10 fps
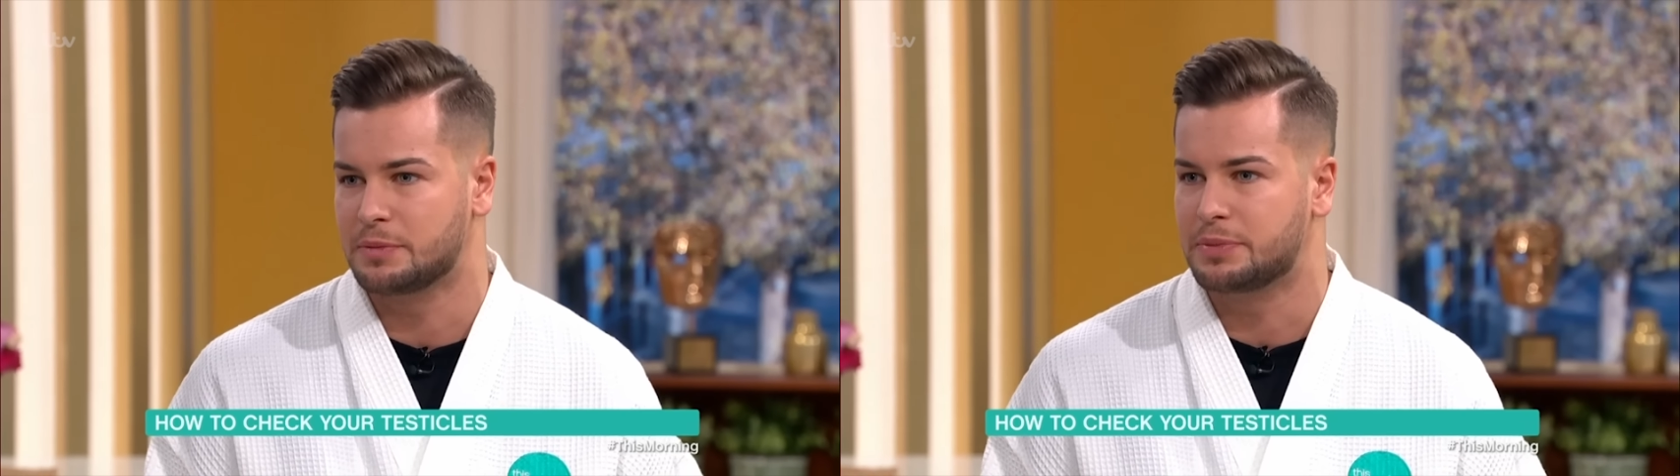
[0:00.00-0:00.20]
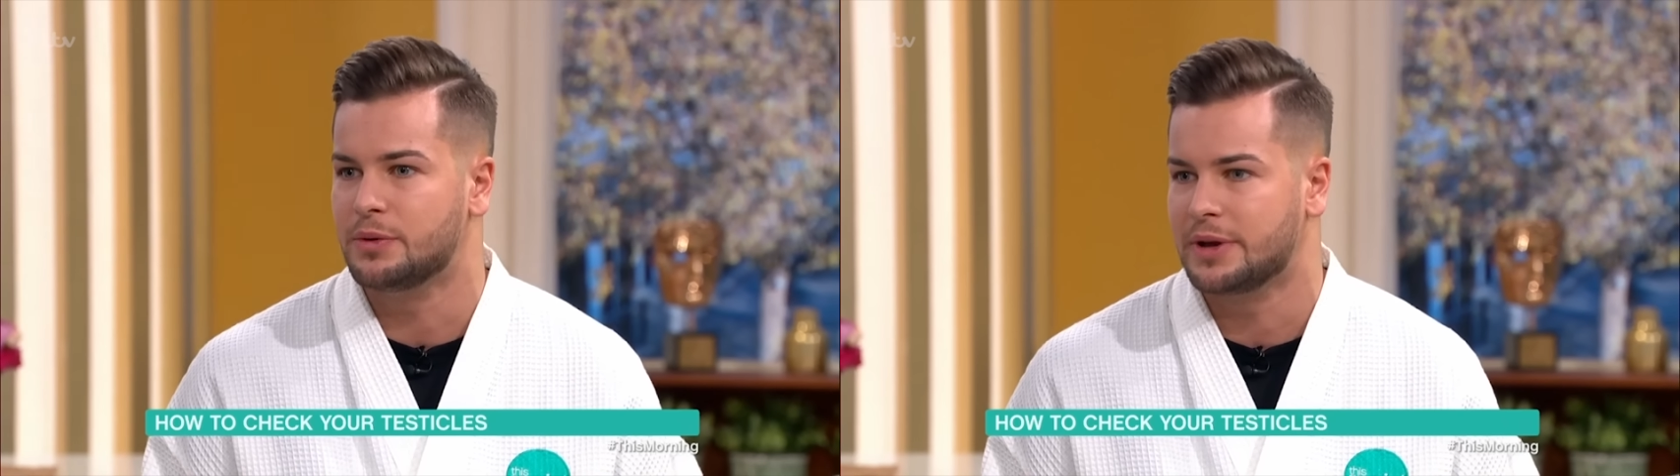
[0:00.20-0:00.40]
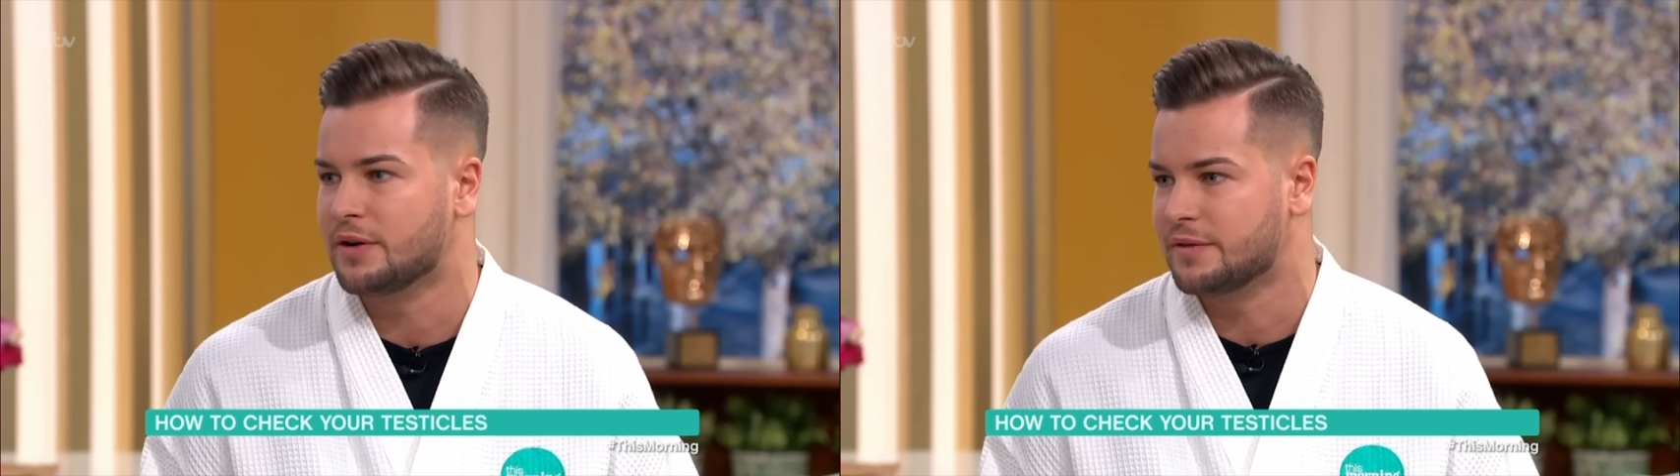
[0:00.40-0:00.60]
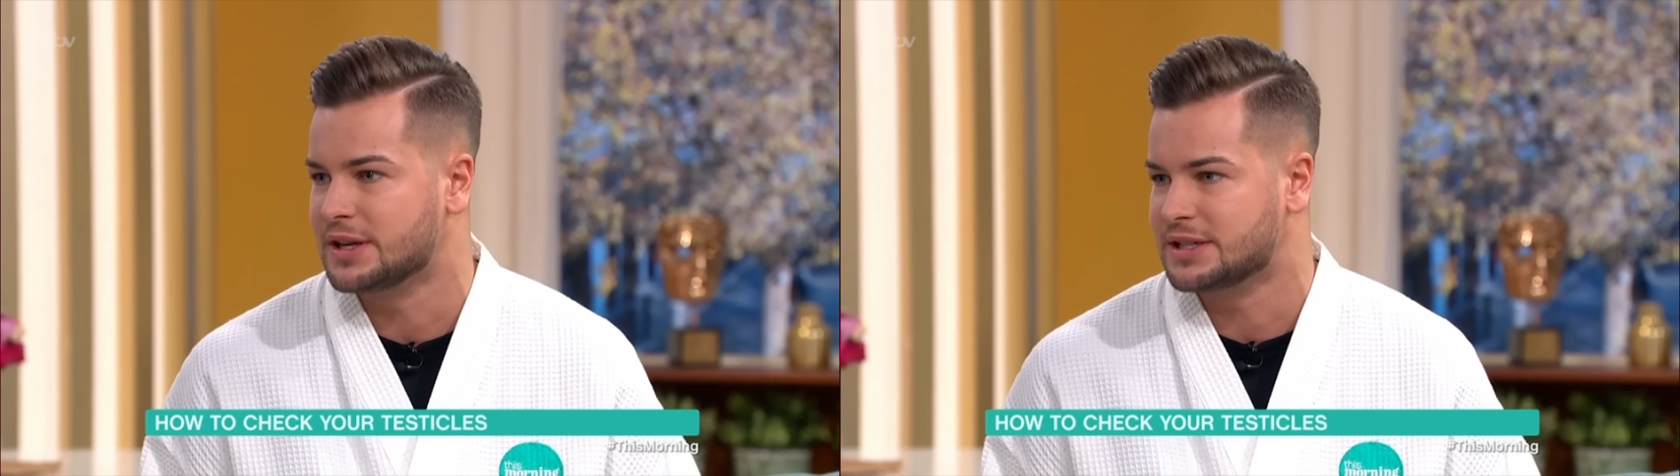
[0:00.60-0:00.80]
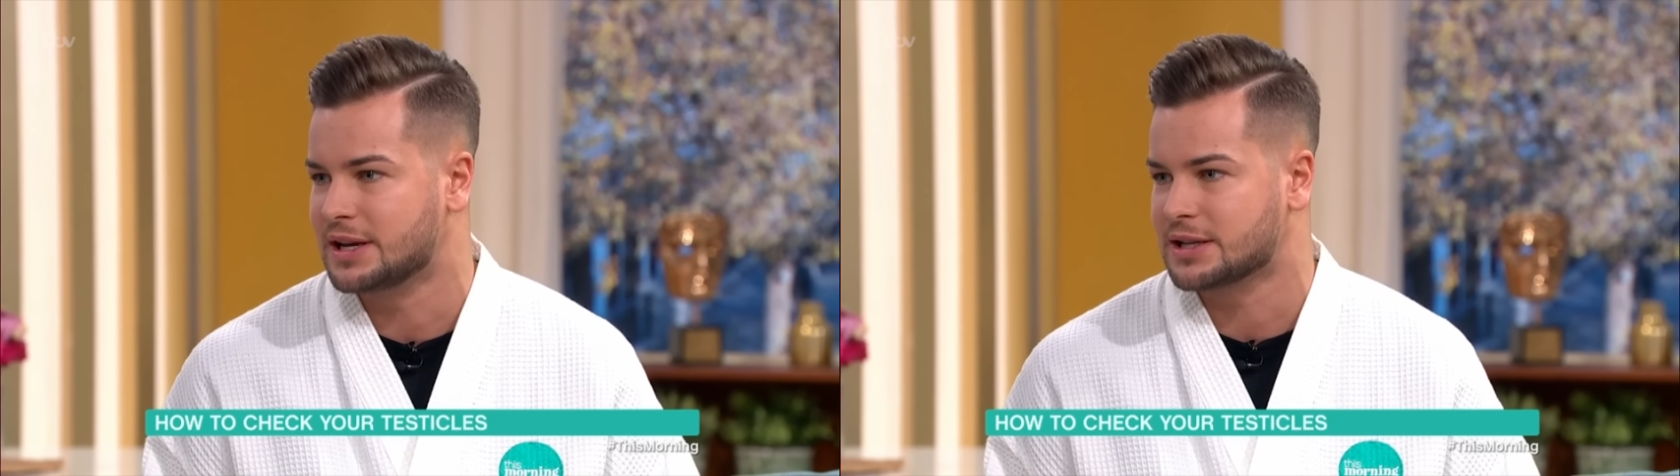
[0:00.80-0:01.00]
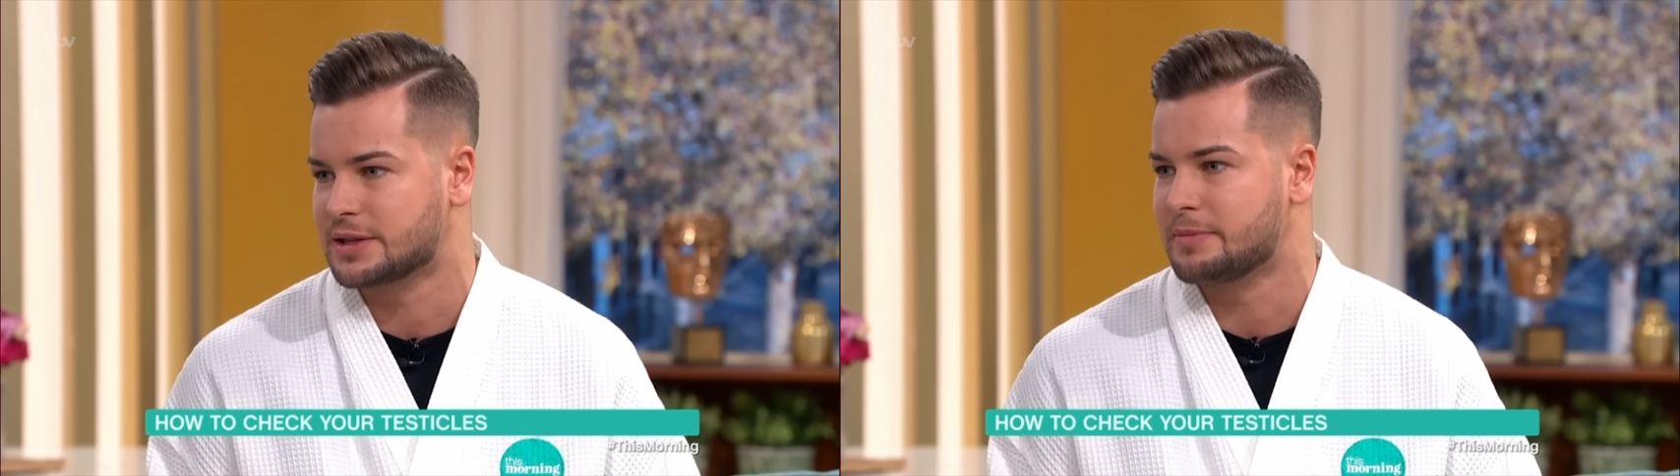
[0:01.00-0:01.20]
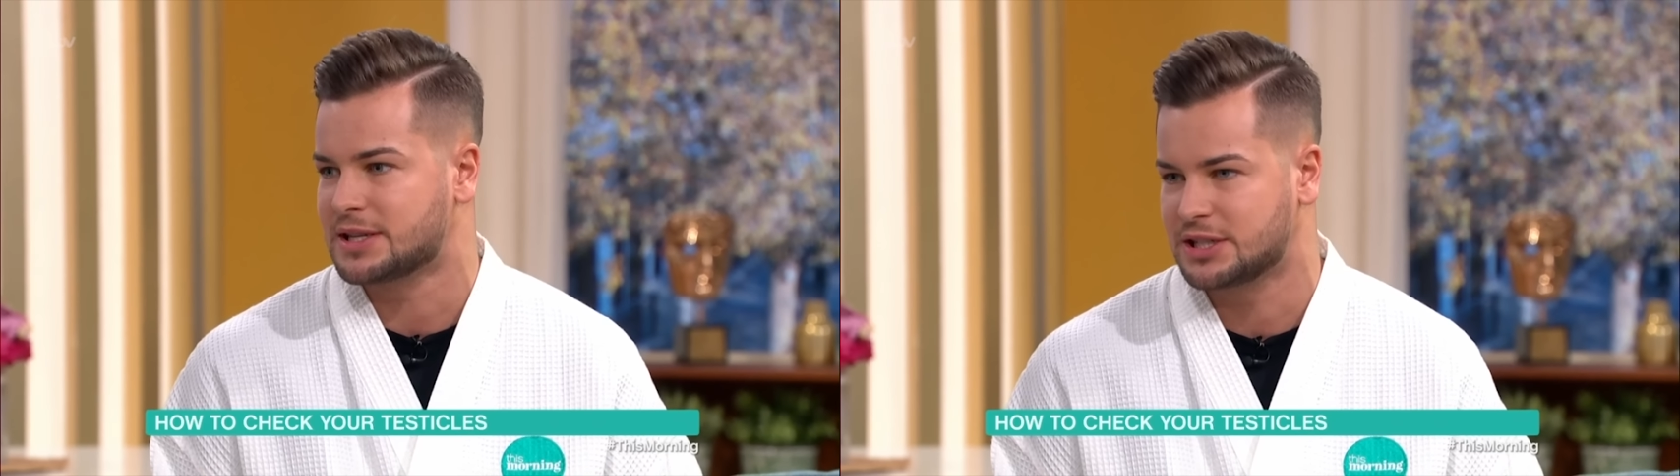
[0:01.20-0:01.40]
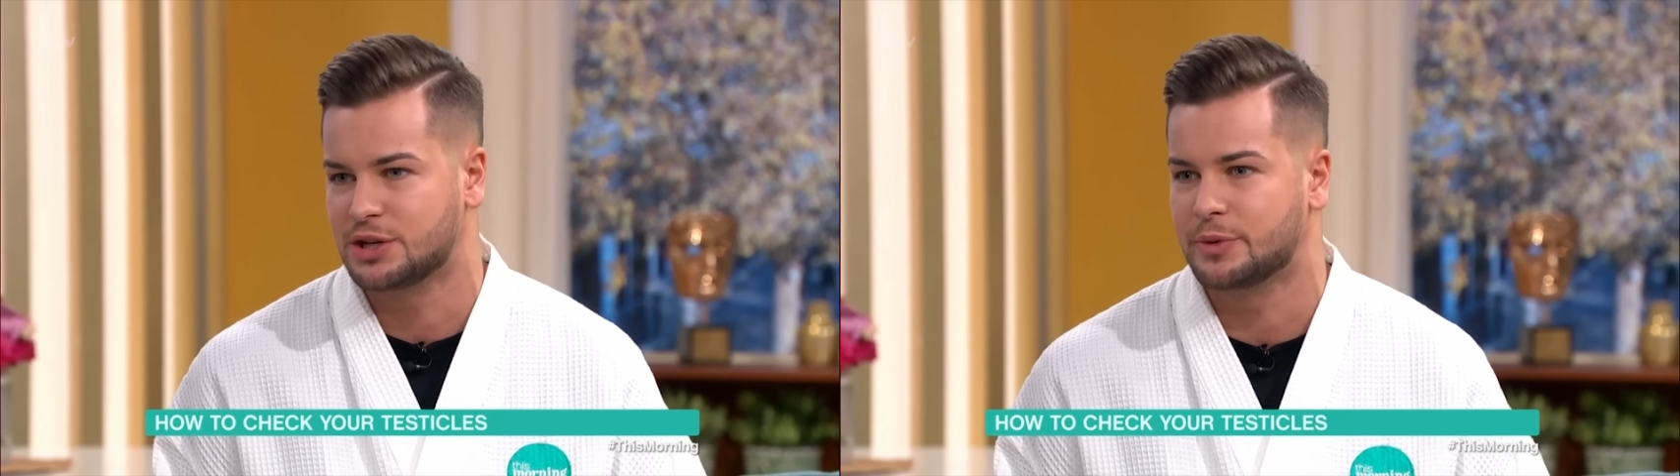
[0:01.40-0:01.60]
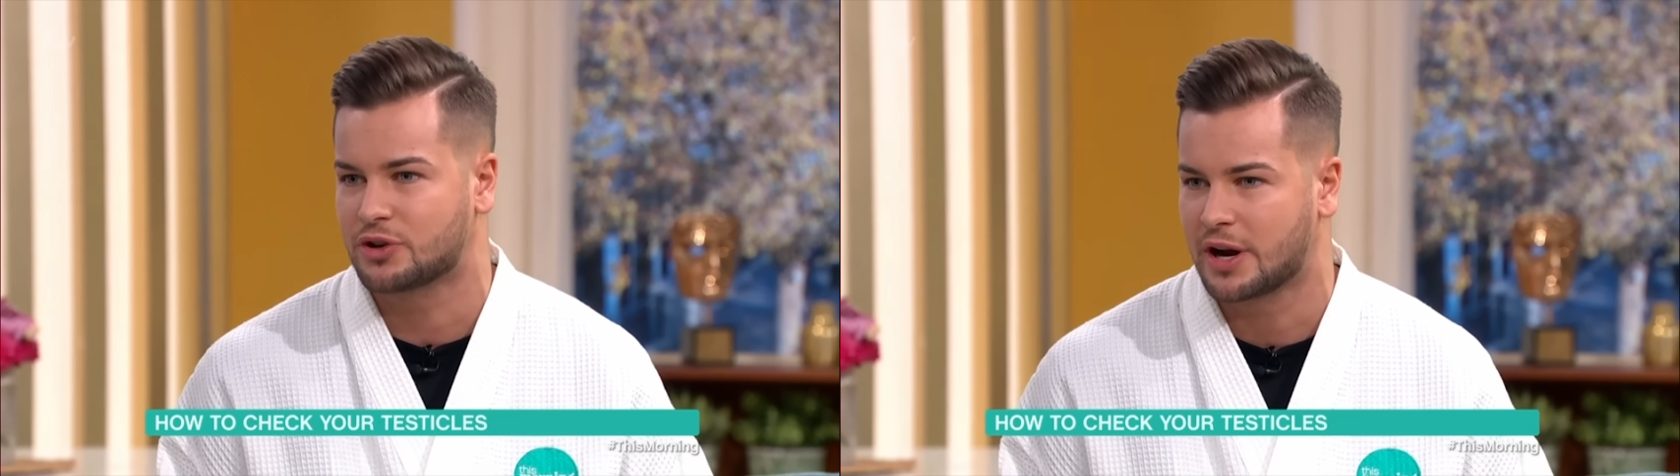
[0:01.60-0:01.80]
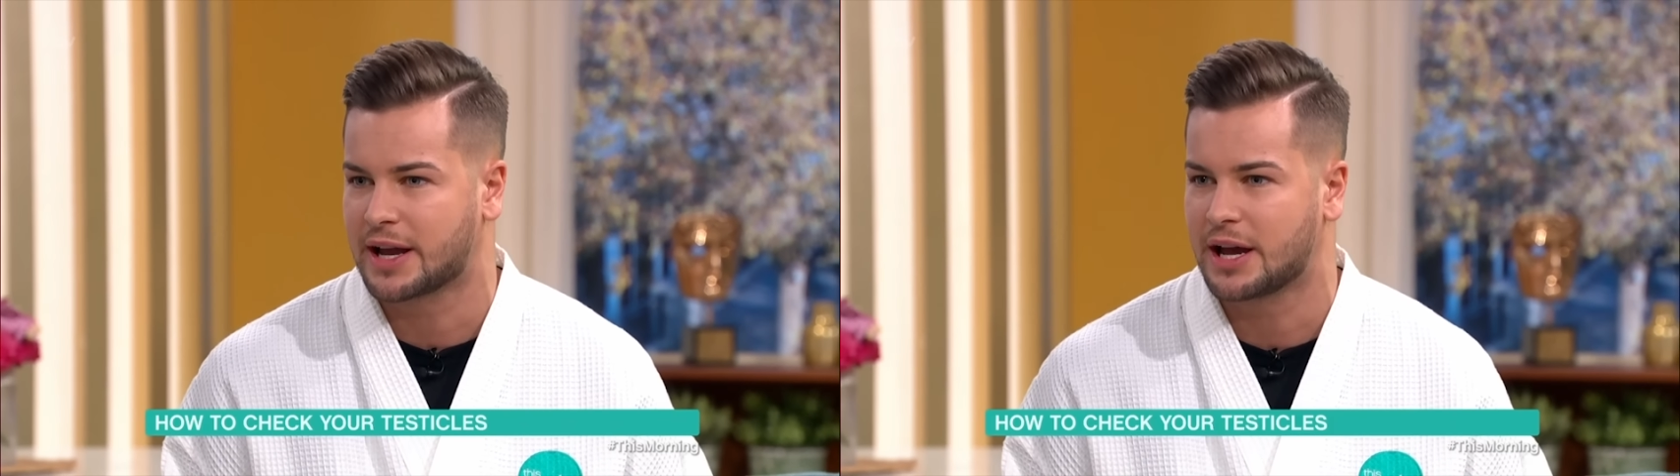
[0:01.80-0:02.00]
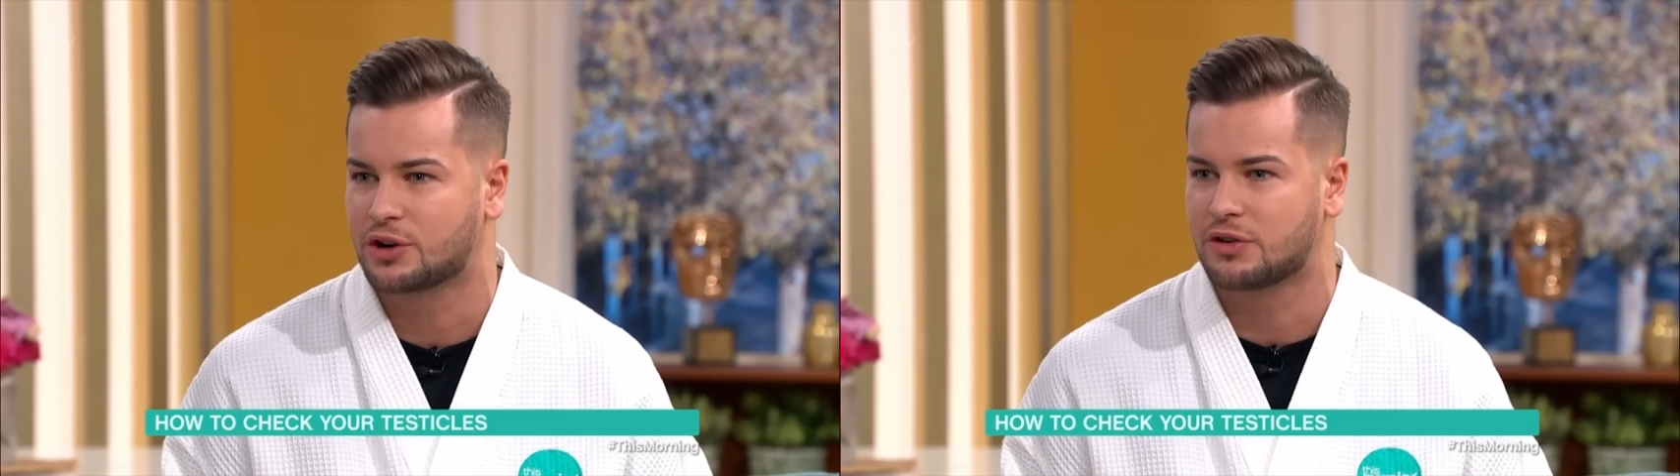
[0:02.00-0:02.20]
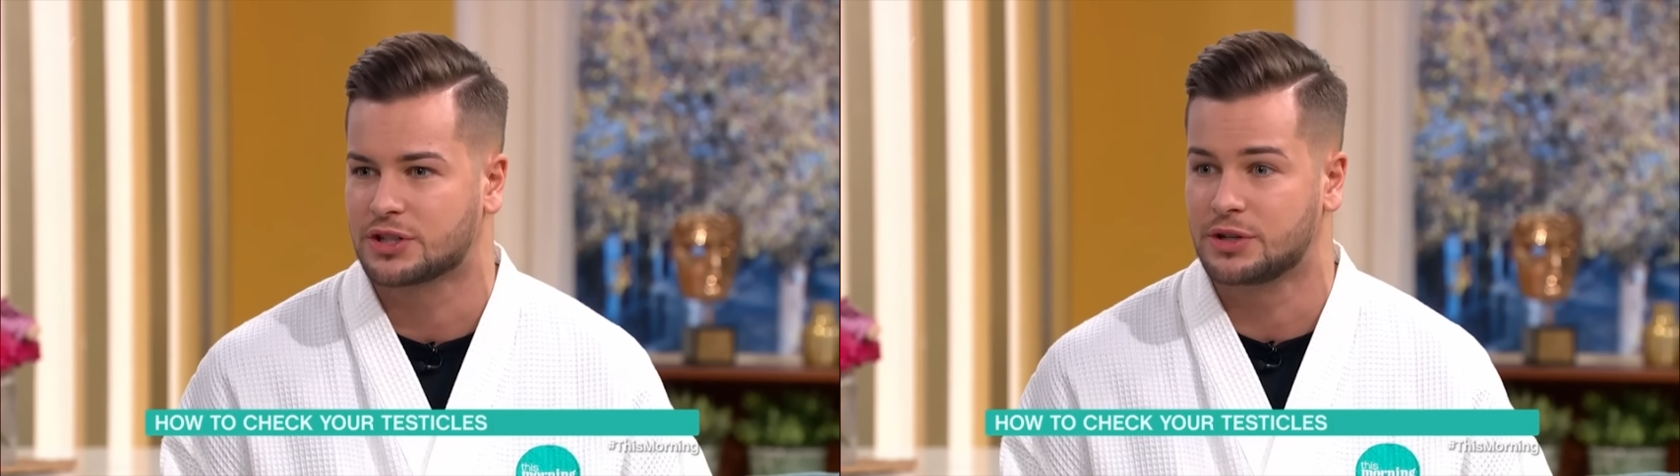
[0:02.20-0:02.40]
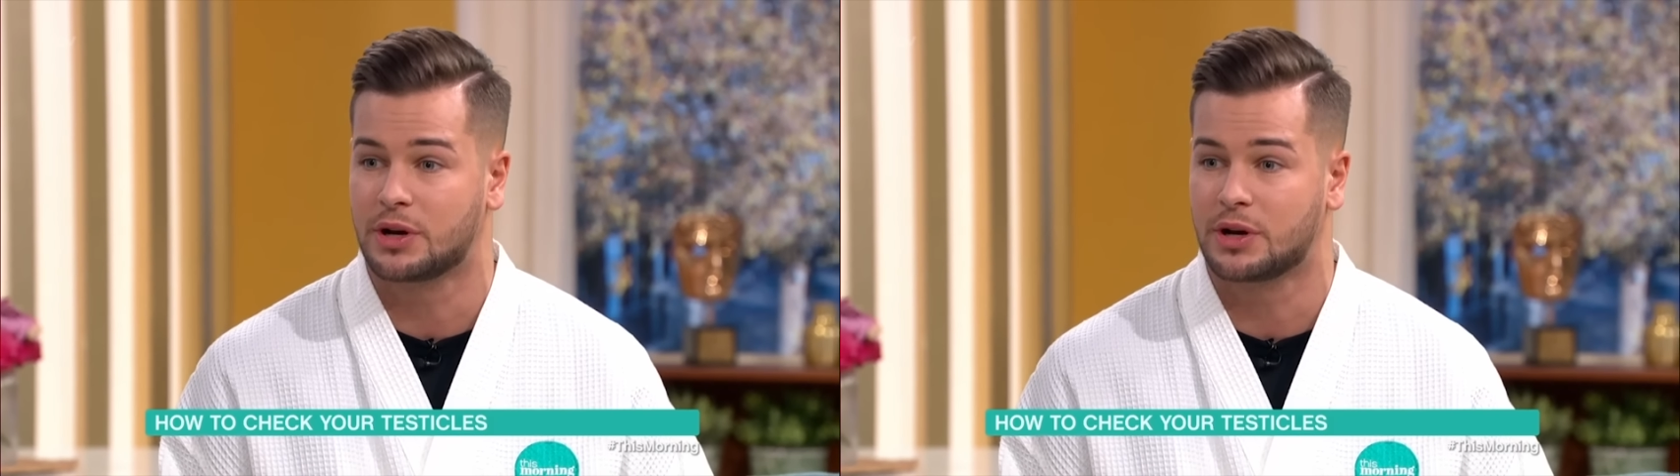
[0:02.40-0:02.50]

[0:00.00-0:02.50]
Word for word: the beauty of this, and that's the message that we're trying to get across.